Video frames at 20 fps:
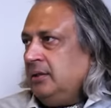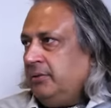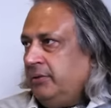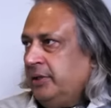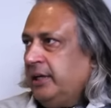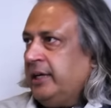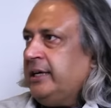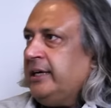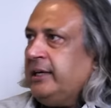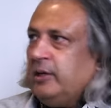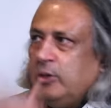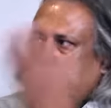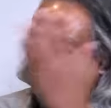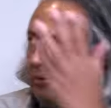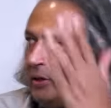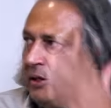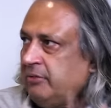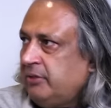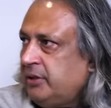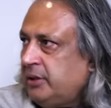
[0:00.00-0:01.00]
in India or
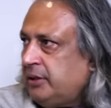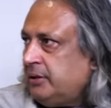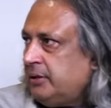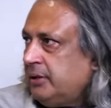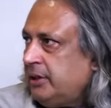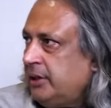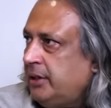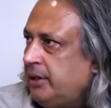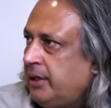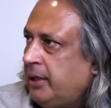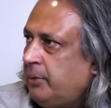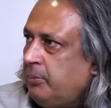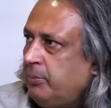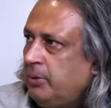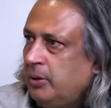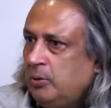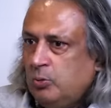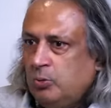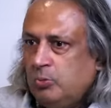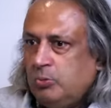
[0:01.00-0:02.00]
wherever,
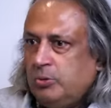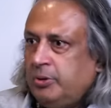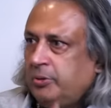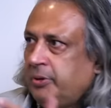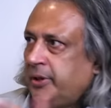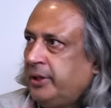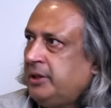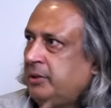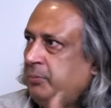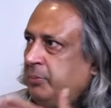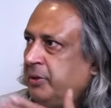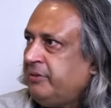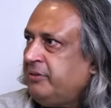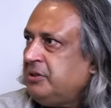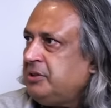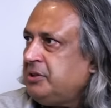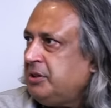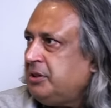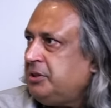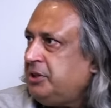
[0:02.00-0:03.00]
incapable, who during the
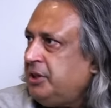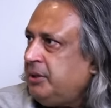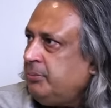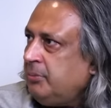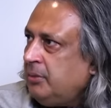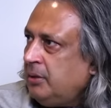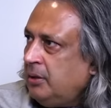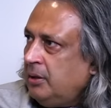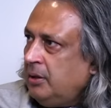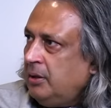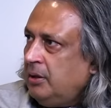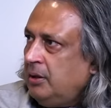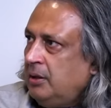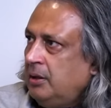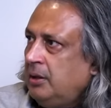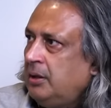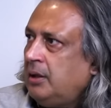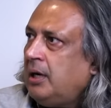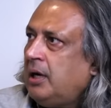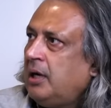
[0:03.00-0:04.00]
previous regime
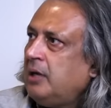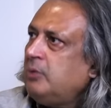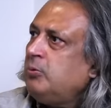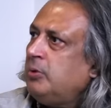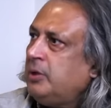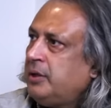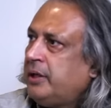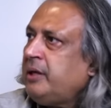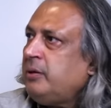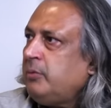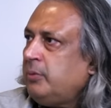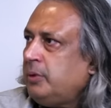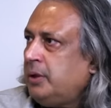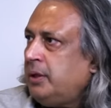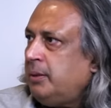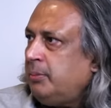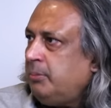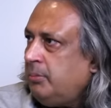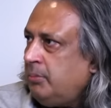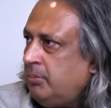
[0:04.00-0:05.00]
are working with
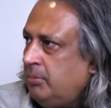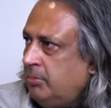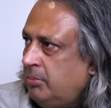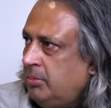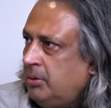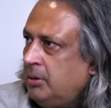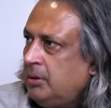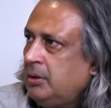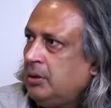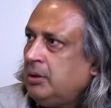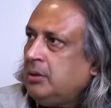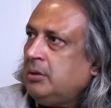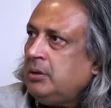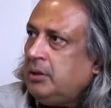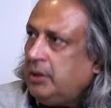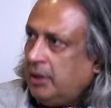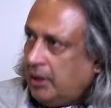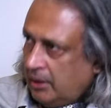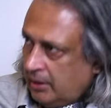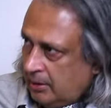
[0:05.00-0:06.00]
them. They've been absorbed into
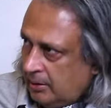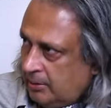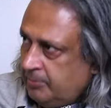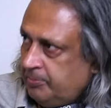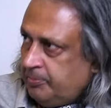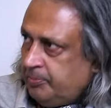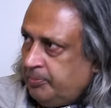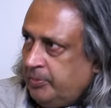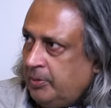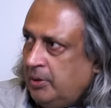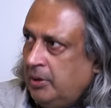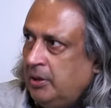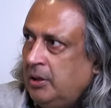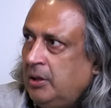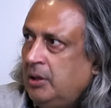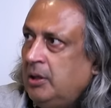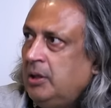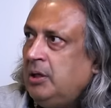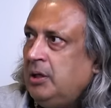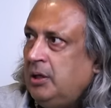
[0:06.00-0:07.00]
the thing. Okay, that's
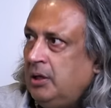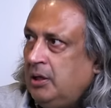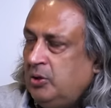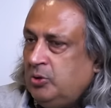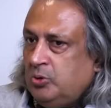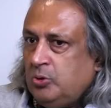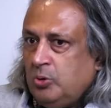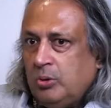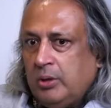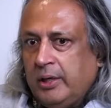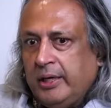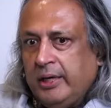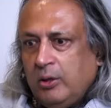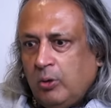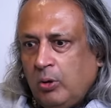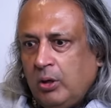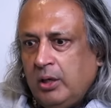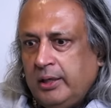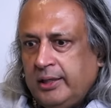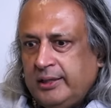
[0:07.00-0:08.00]
good. So
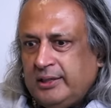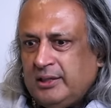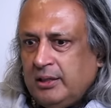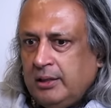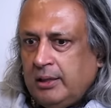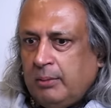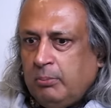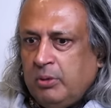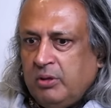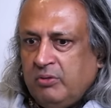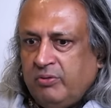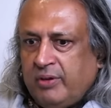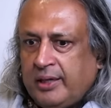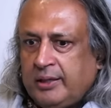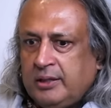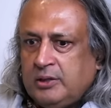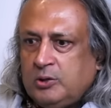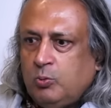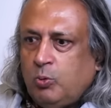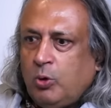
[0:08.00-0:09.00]
it's a number of
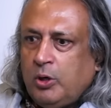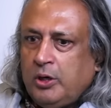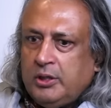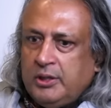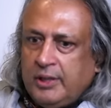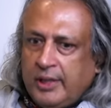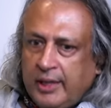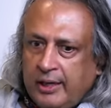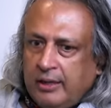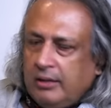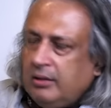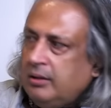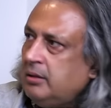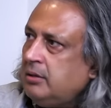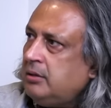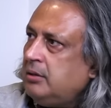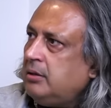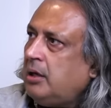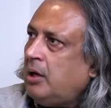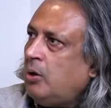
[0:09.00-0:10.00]
factors,
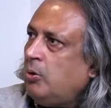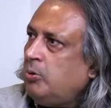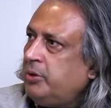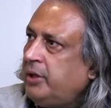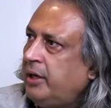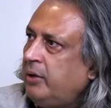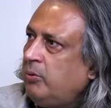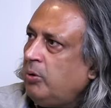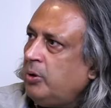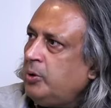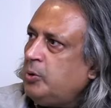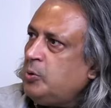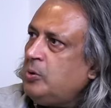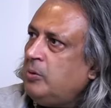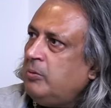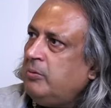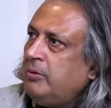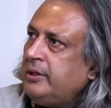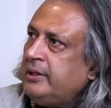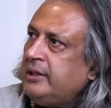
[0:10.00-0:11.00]
how they want to
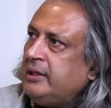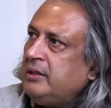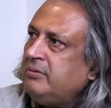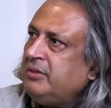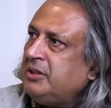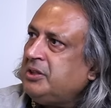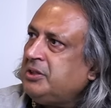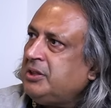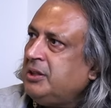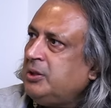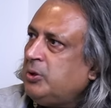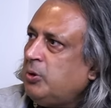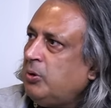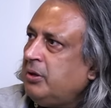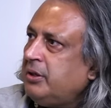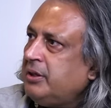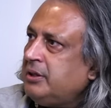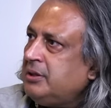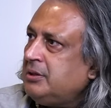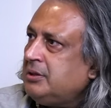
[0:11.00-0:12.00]
govern, and the Western
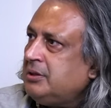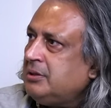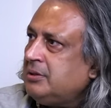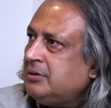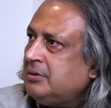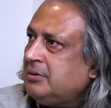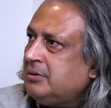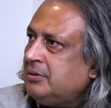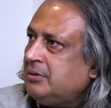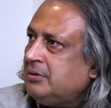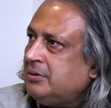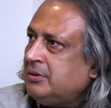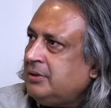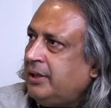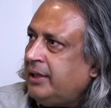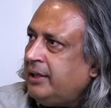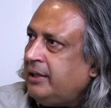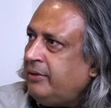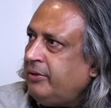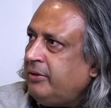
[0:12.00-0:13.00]
tolerance
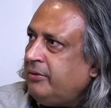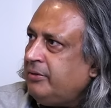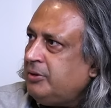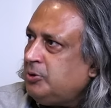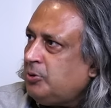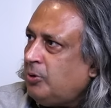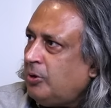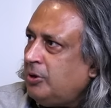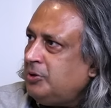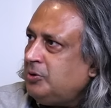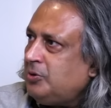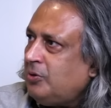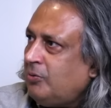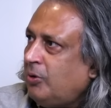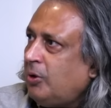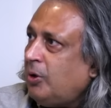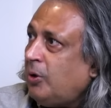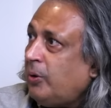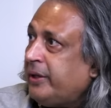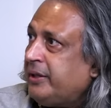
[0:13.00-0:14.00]
and everyone's tolerance of
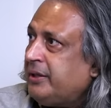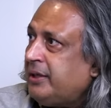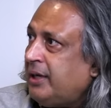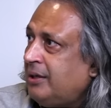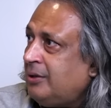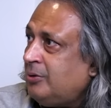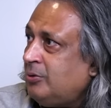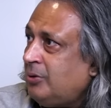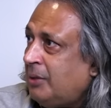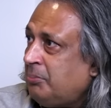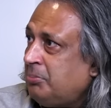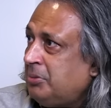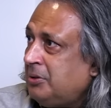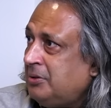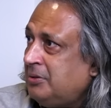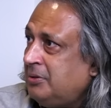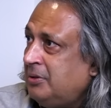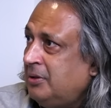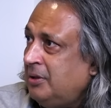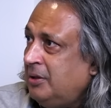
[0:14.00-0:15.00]
allowing that to happen.